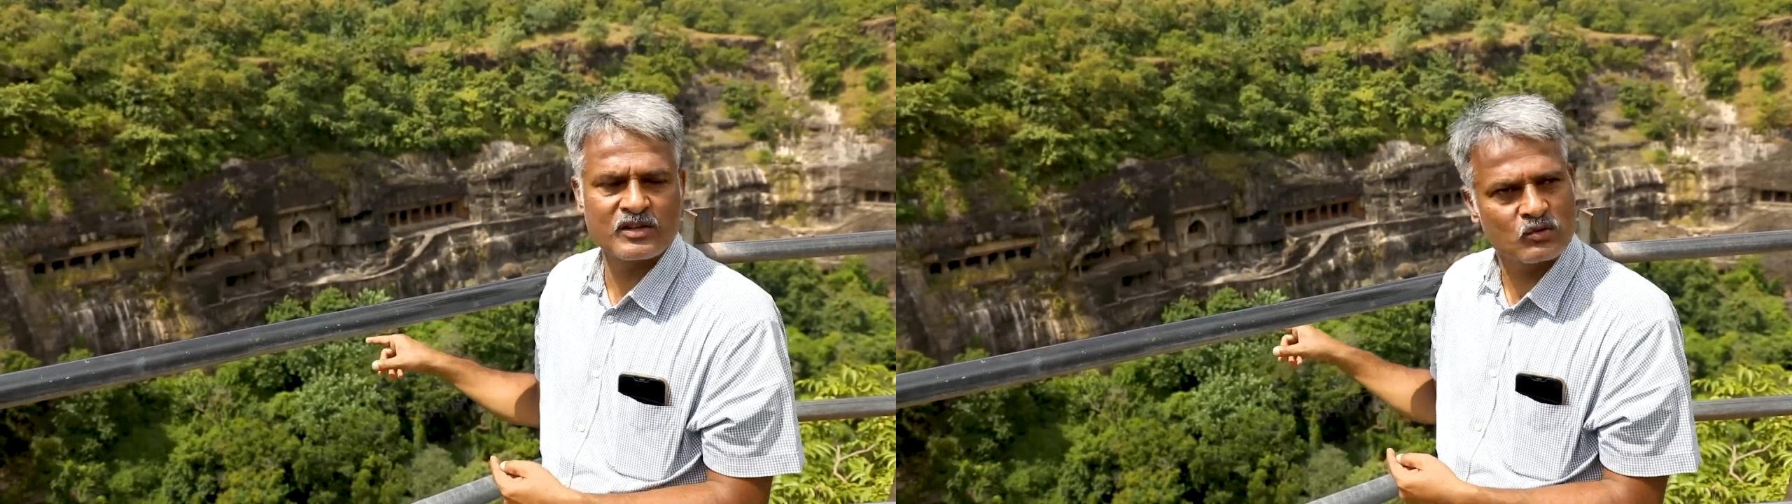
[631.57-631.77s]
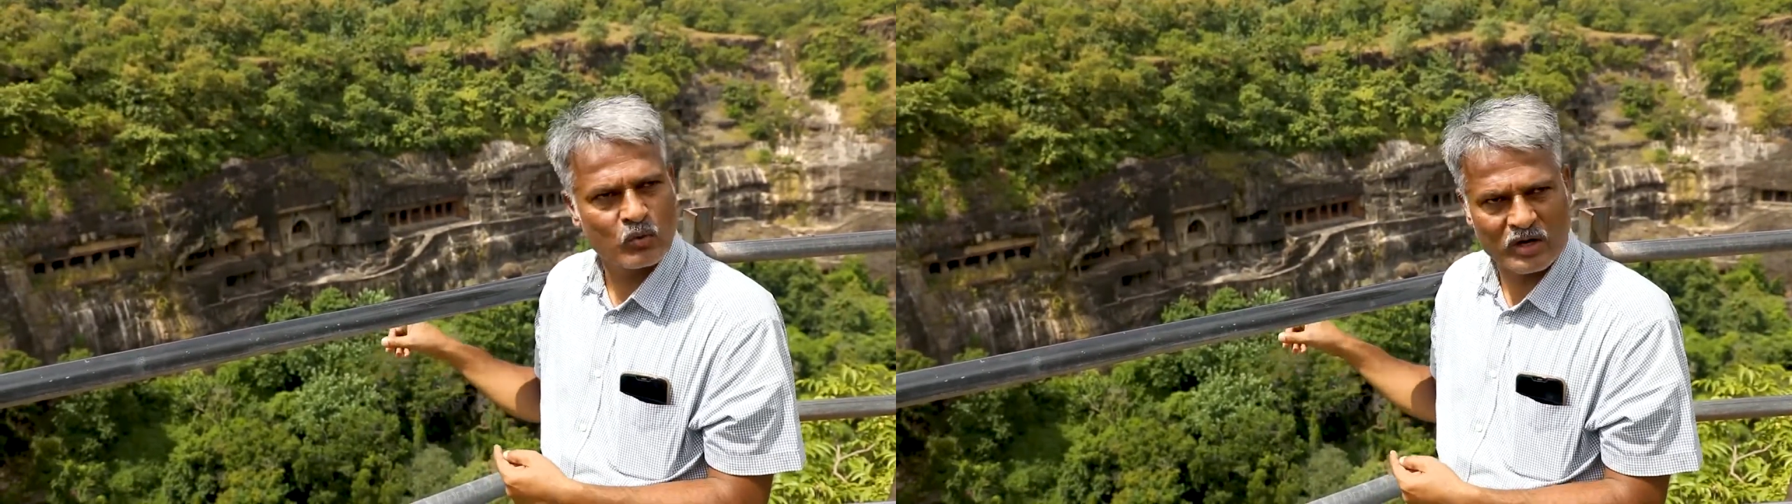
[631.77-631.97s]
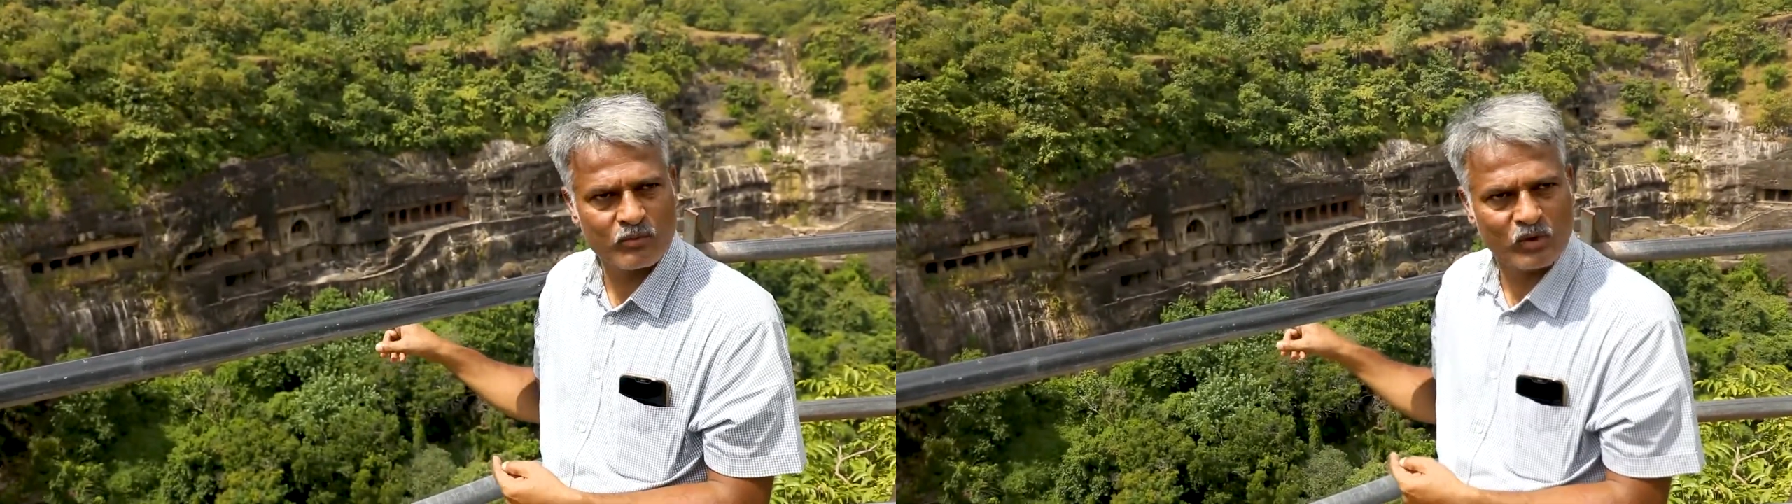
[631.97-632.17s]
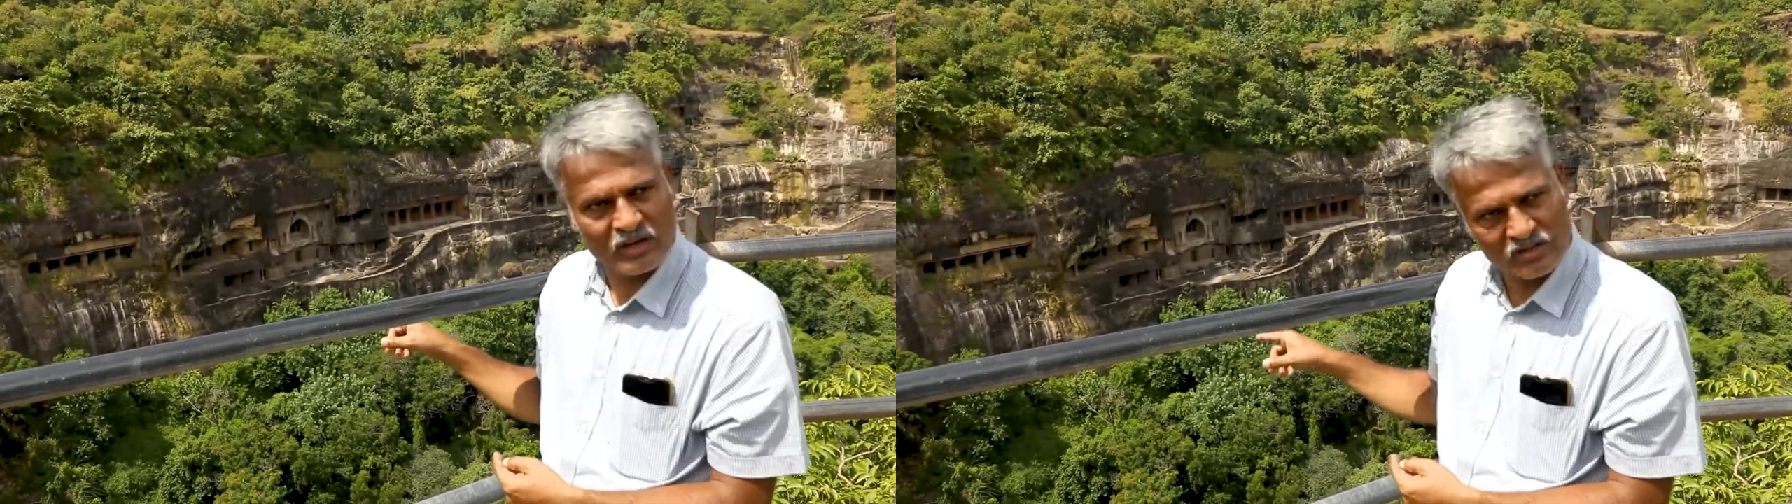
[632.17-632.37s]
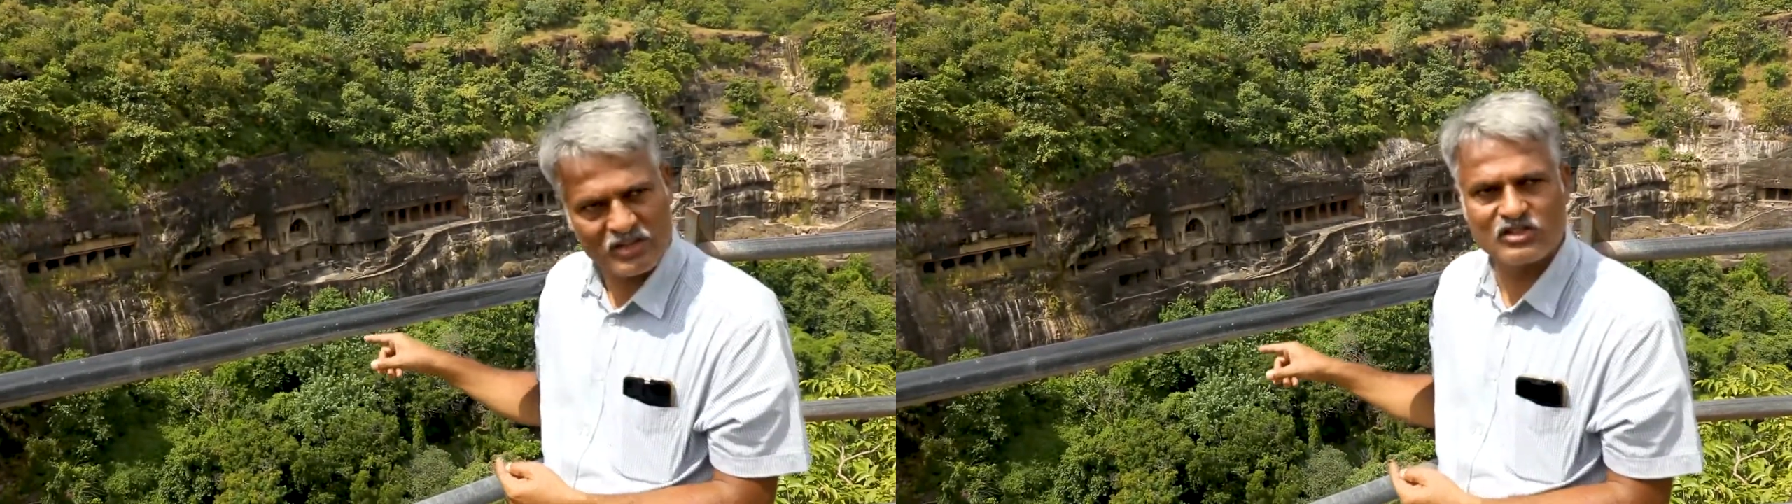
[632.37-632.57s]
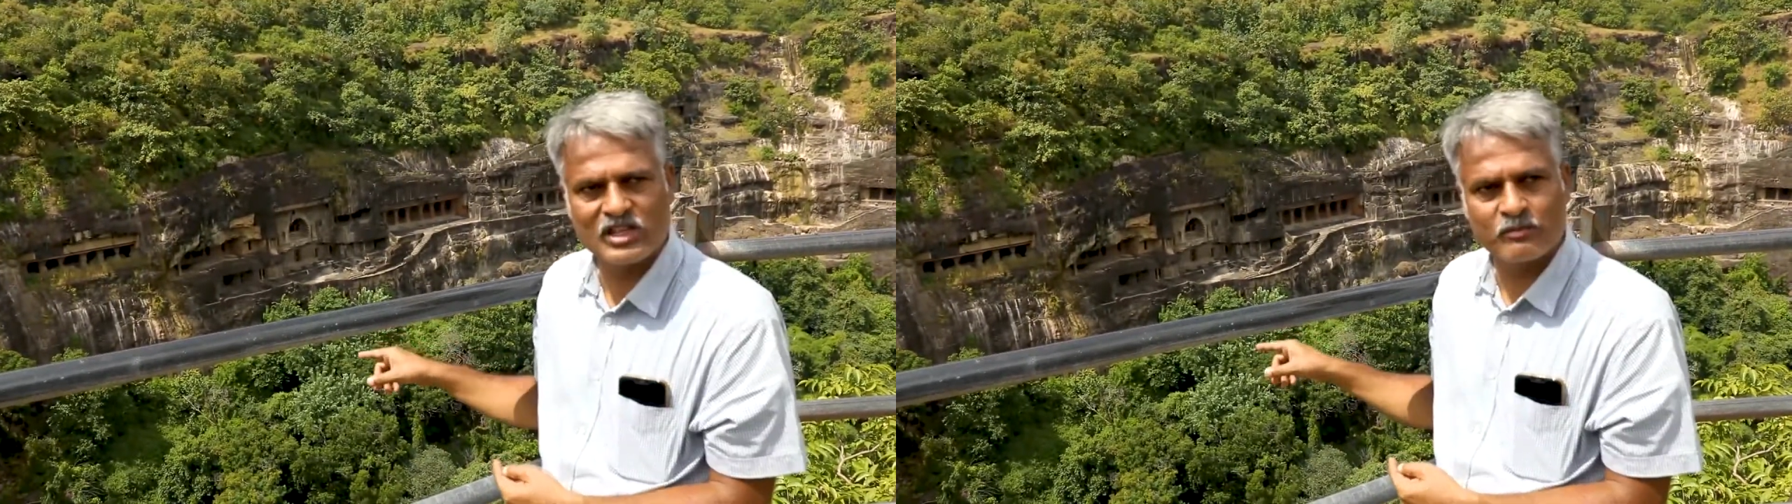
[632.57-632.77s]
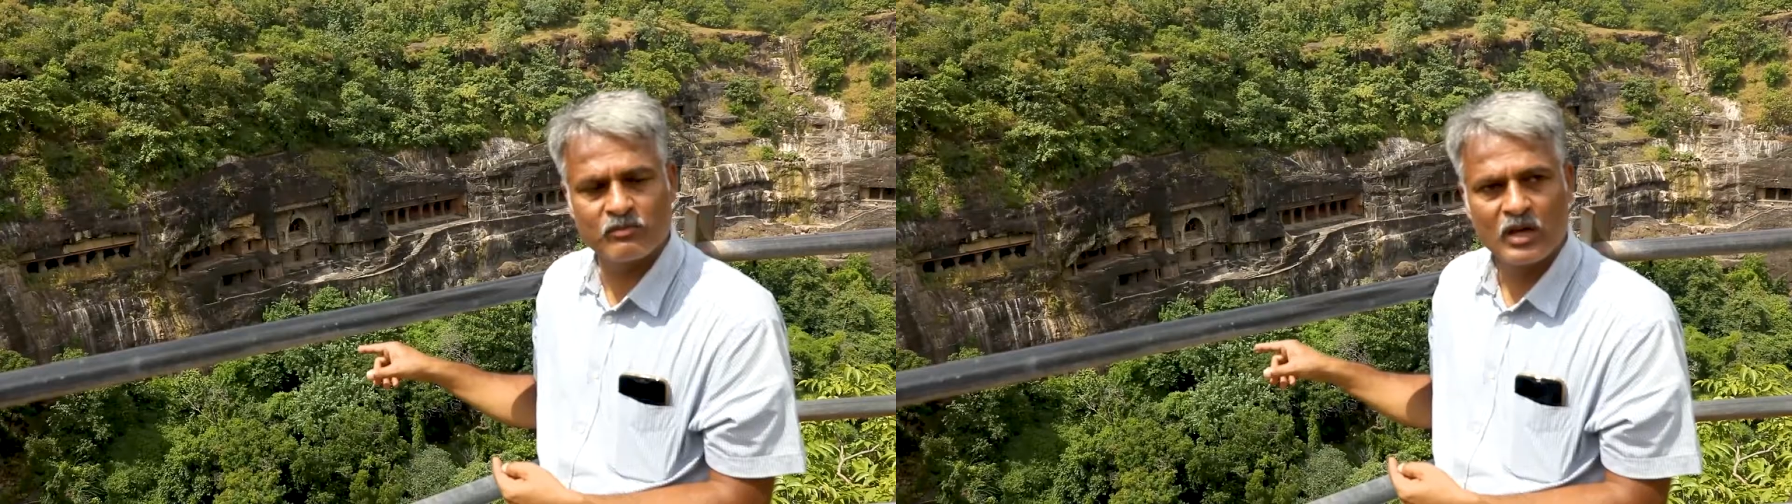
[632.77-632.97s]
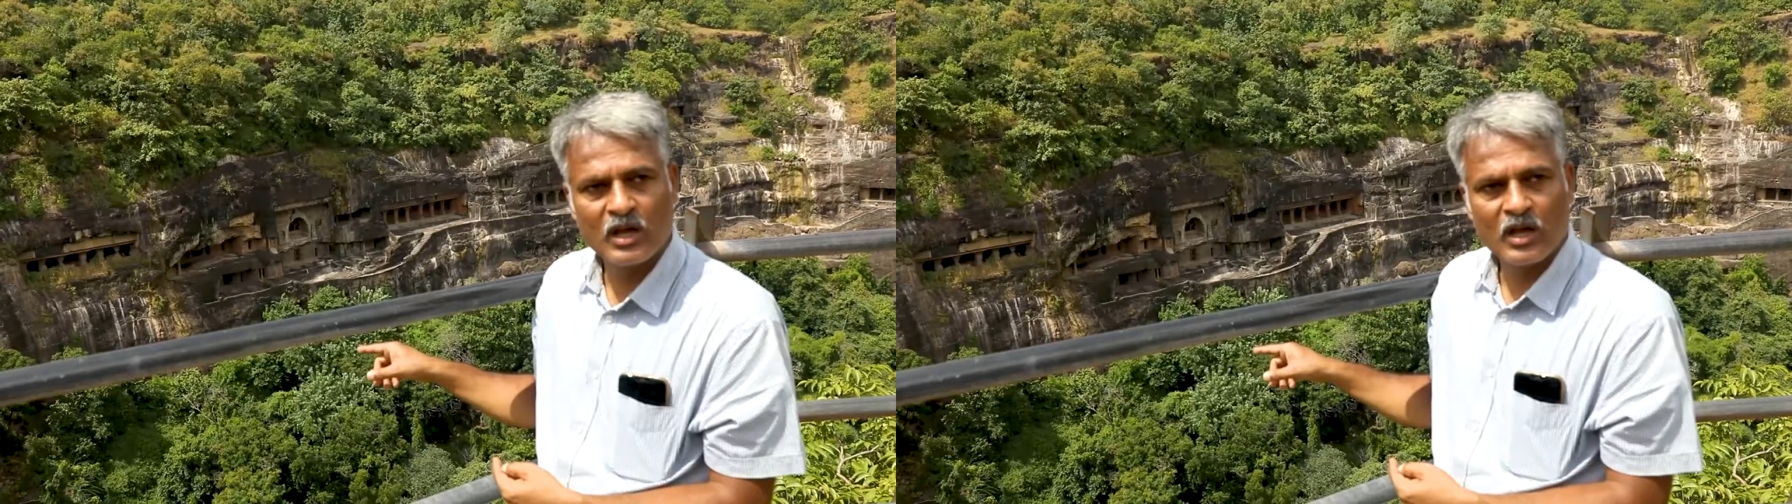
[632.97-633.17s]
is one such theme